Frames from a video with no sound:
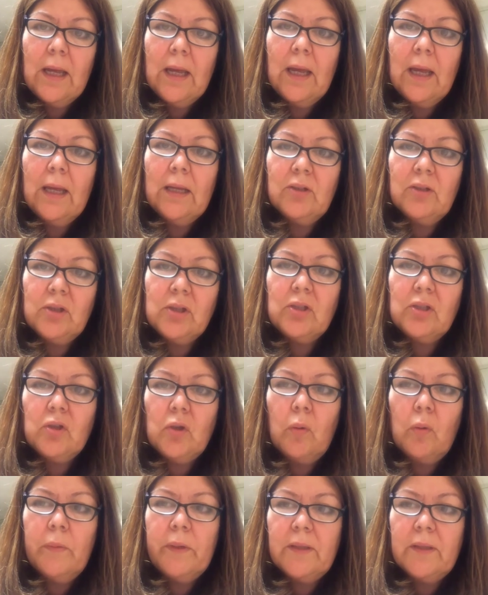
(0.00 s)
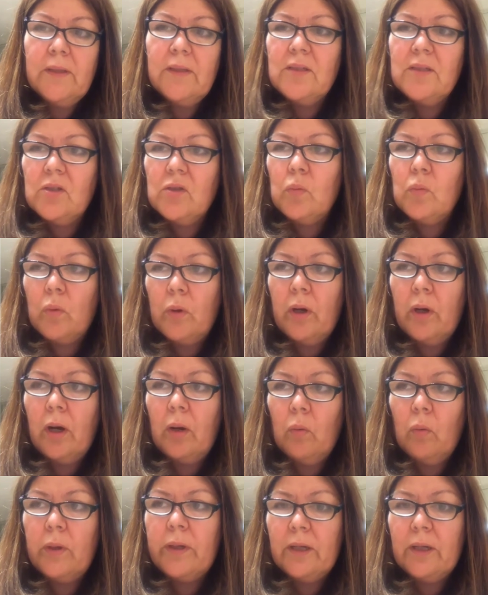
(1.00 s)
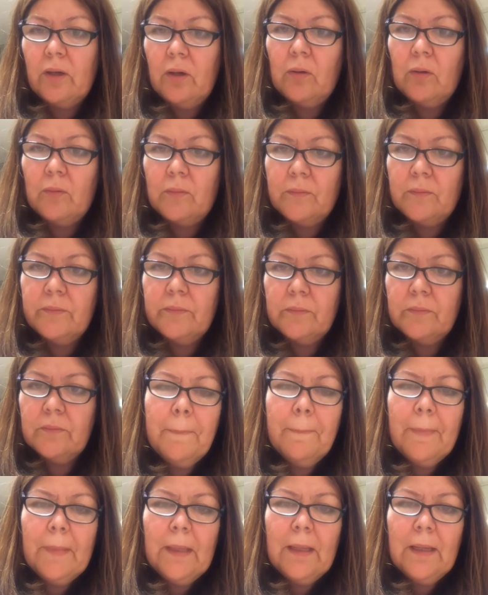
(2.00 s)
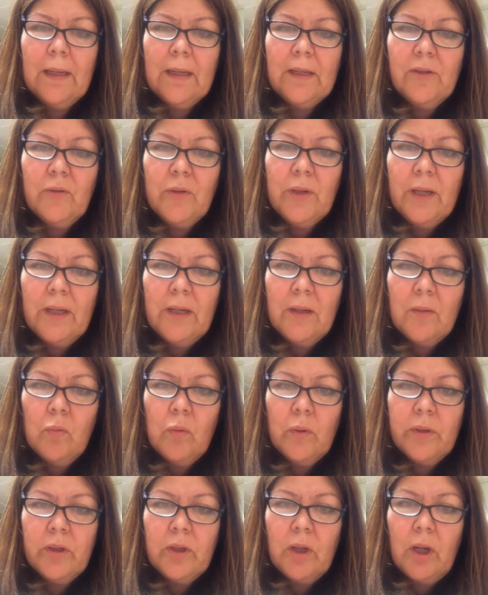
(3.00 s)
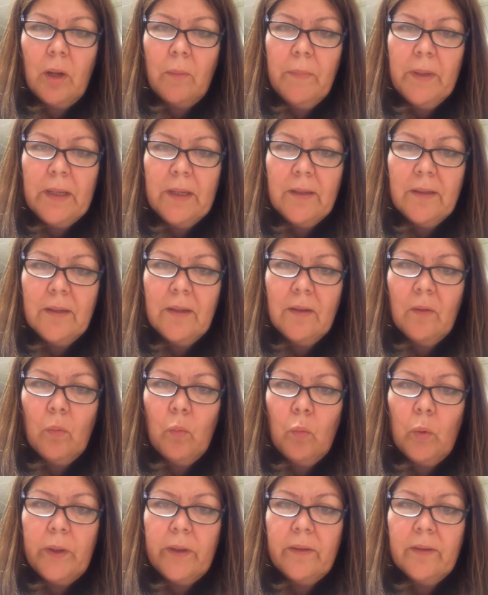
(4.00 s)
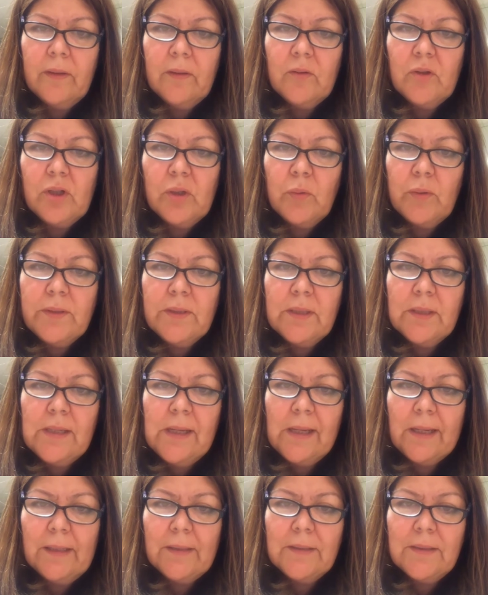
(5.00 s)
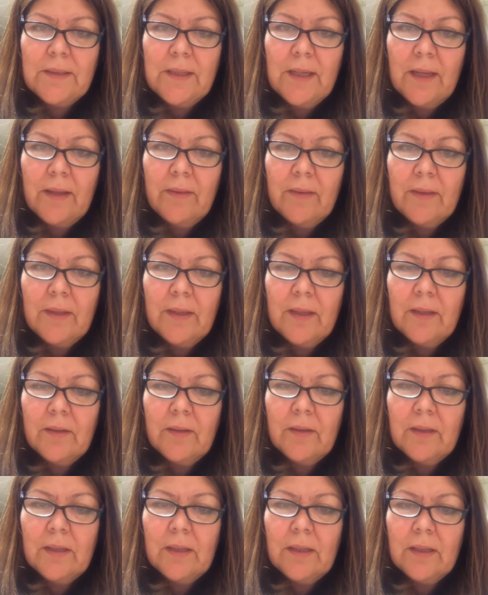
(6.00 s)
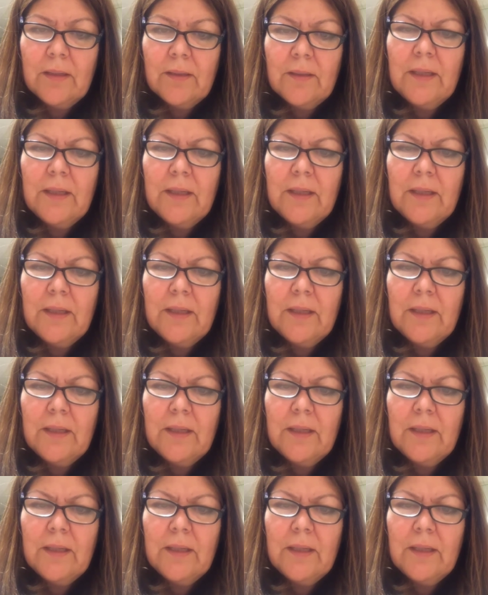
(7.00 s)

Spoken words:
and she told me, this is where I want to go. Adriana would come in when she was in 10th, and